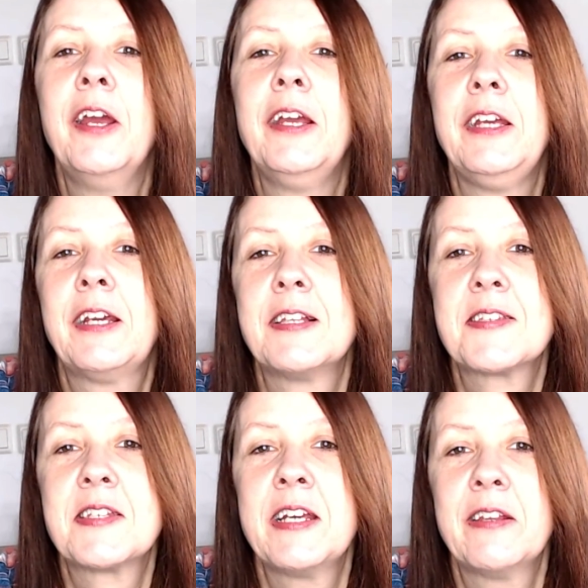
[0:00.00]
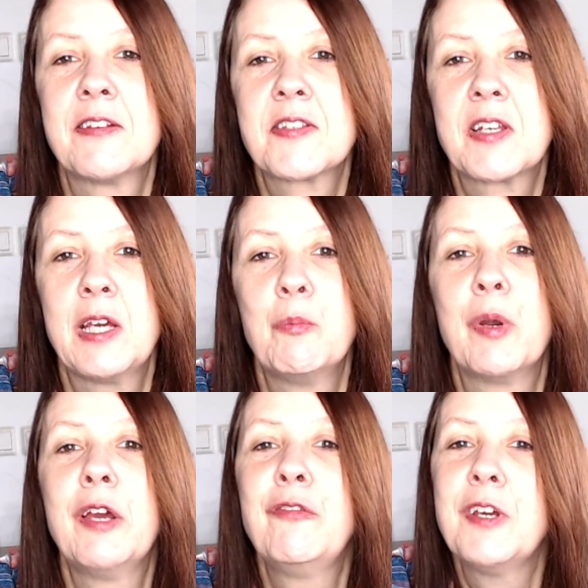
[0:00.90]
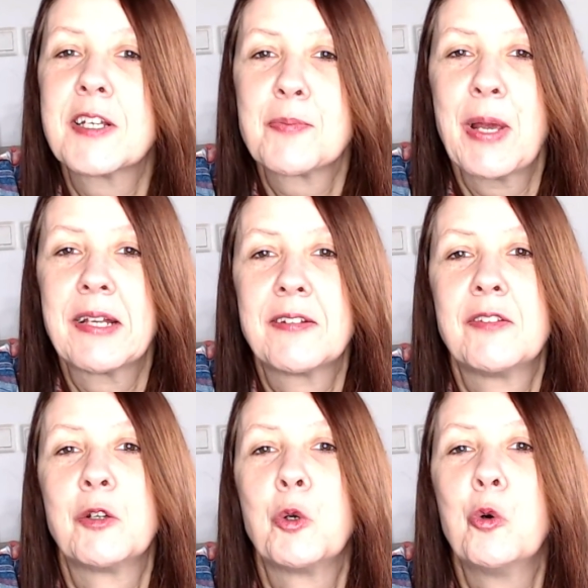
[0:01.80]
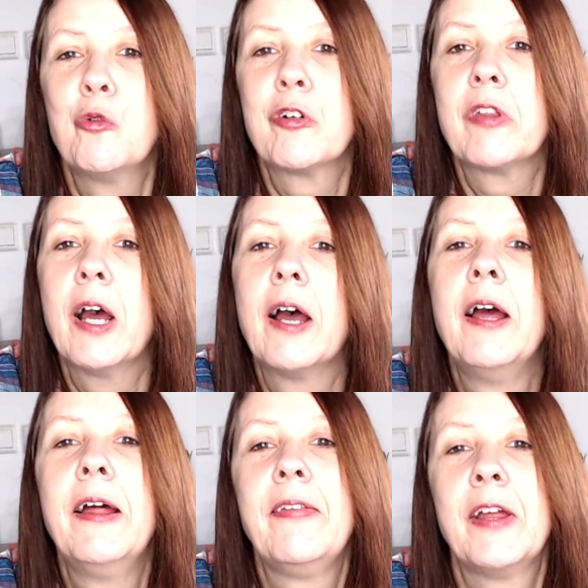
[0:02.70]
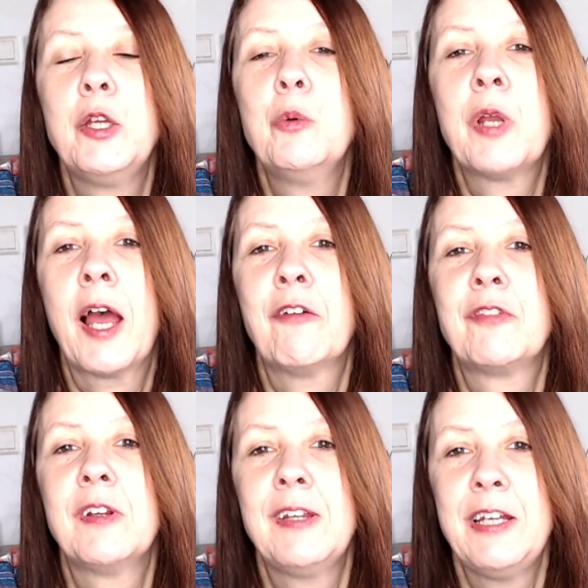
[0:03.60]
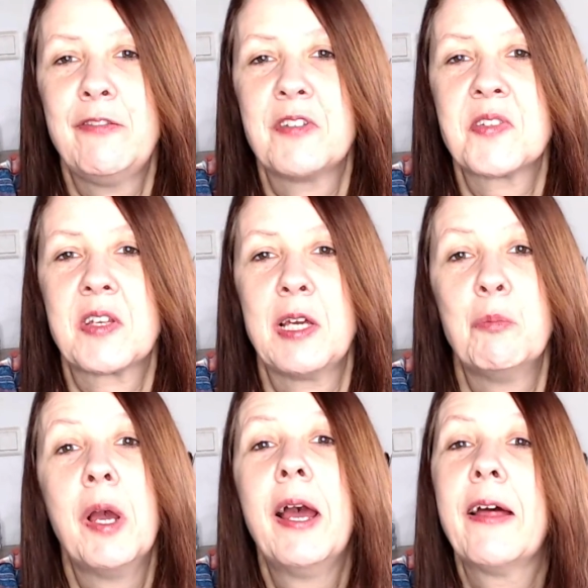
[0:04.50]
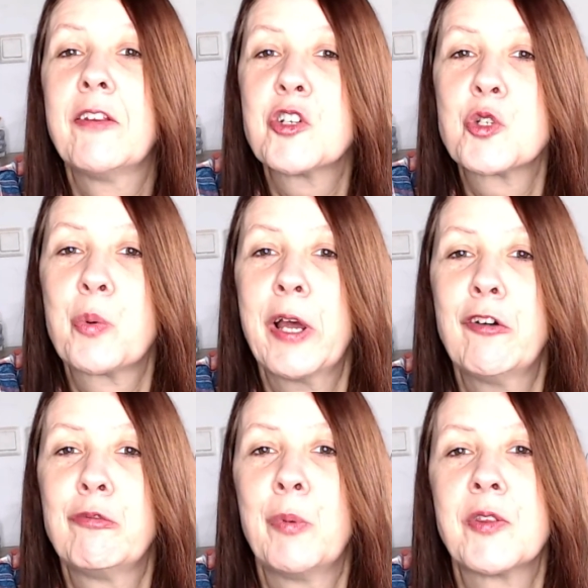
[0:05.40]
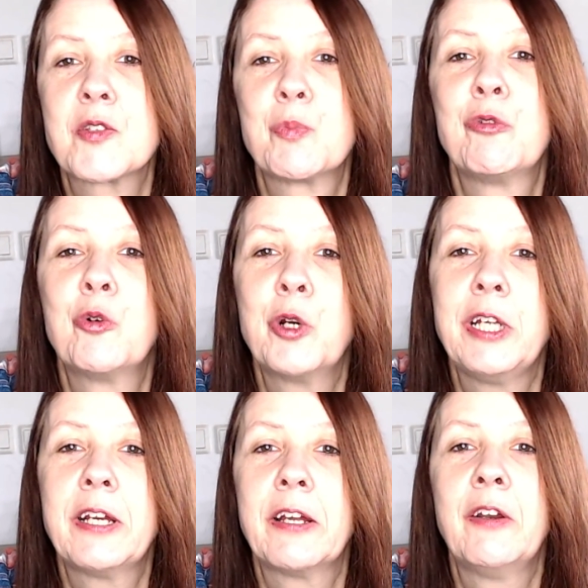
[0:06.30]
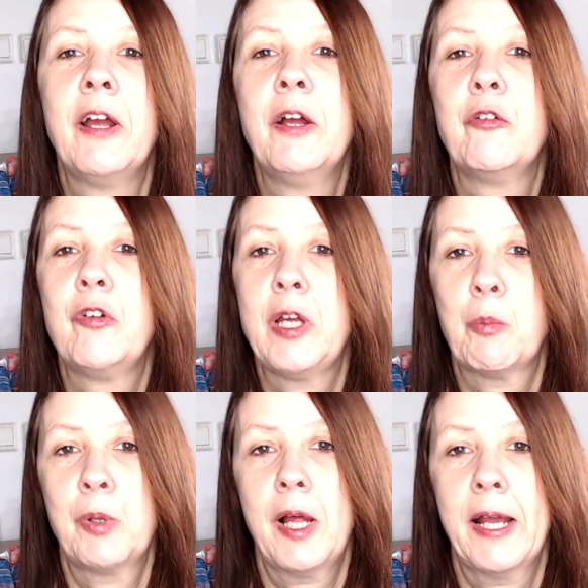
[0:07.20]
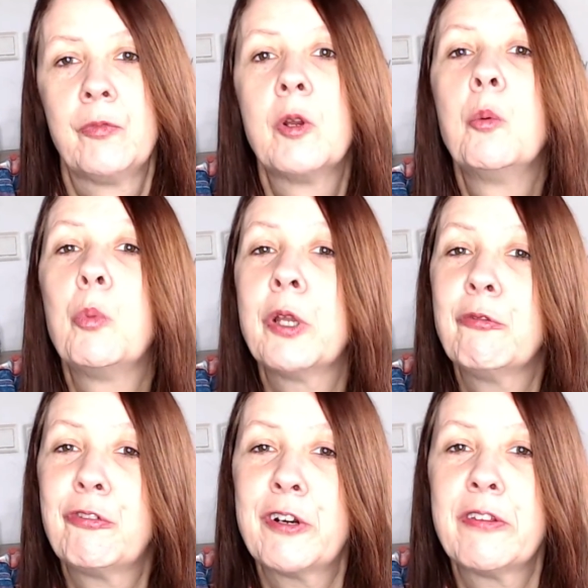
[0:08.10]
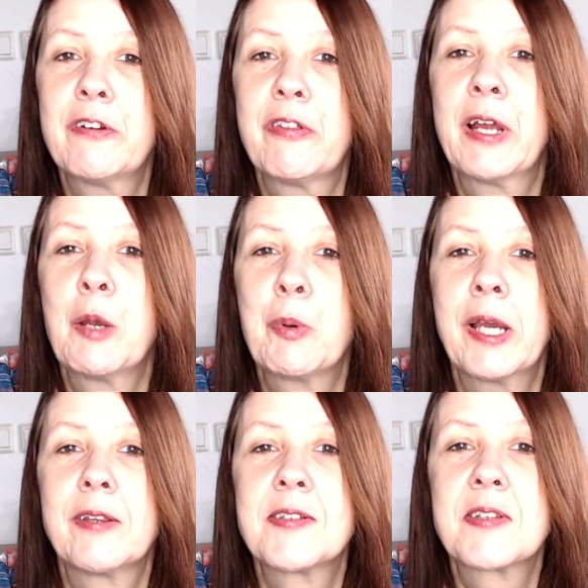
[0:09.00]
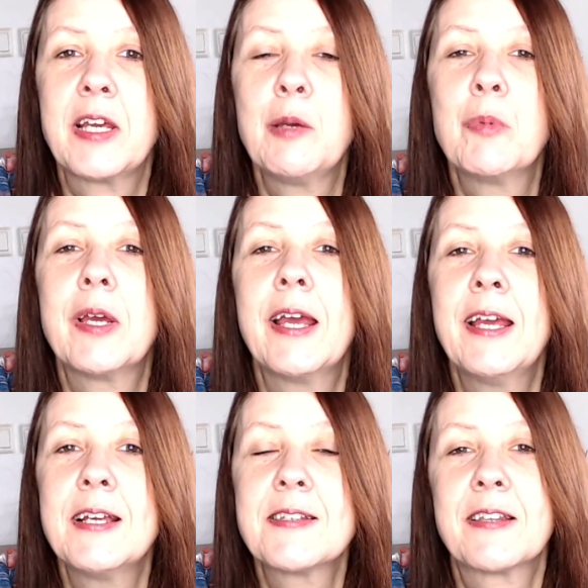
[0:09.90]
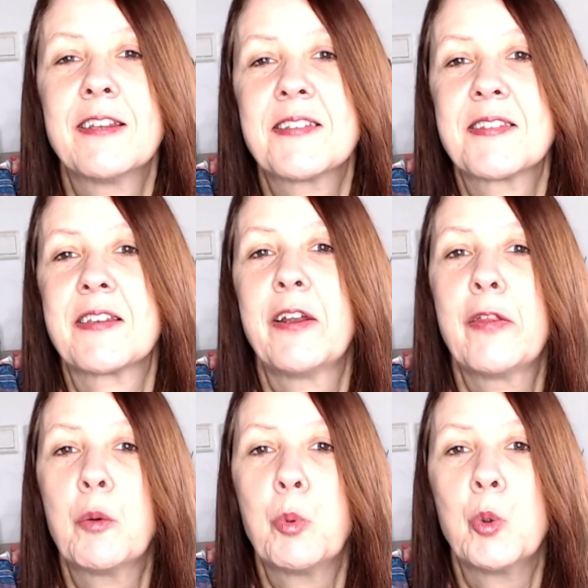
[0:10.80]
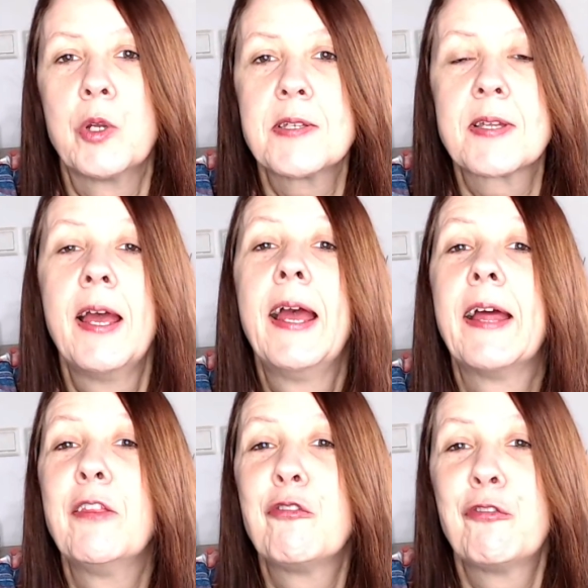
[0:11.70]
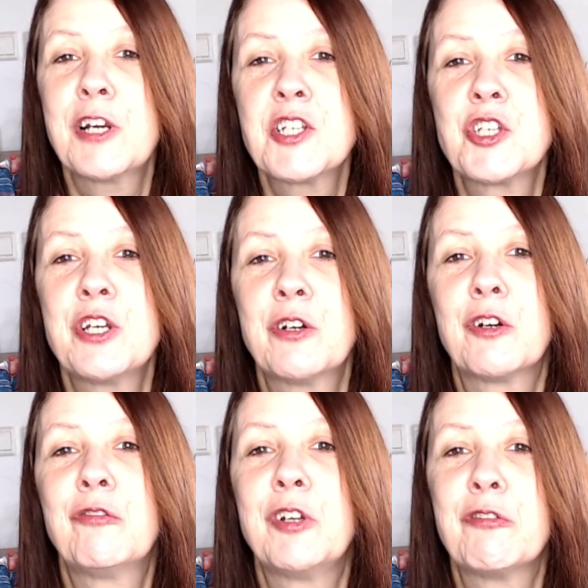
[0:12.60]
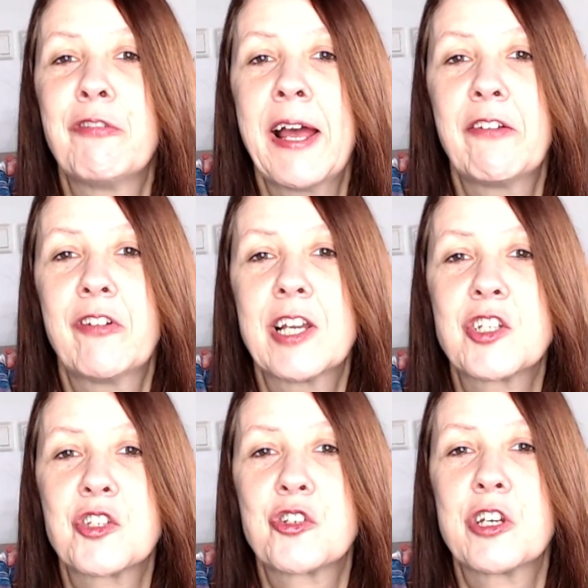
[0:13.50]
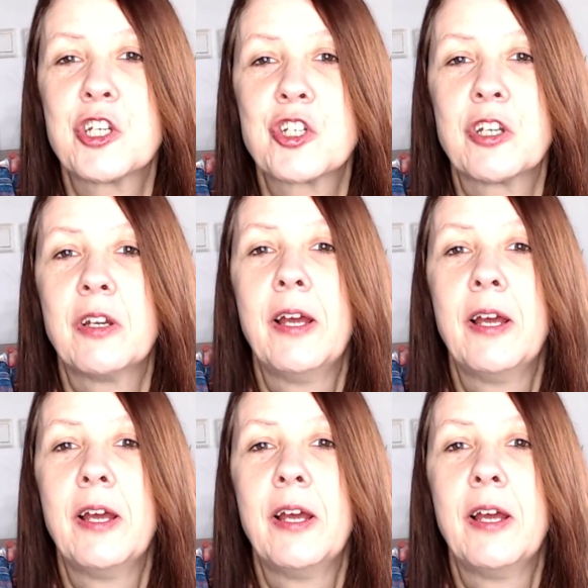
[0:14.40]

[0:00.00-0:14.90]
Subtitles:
you can stay in the scheme. If you expect to go over that, then you would have to leave the scheme, and there's 12 months before you can reapply. One further thing about the scheme is, and this is another bonus, in the first year of your VAT registration,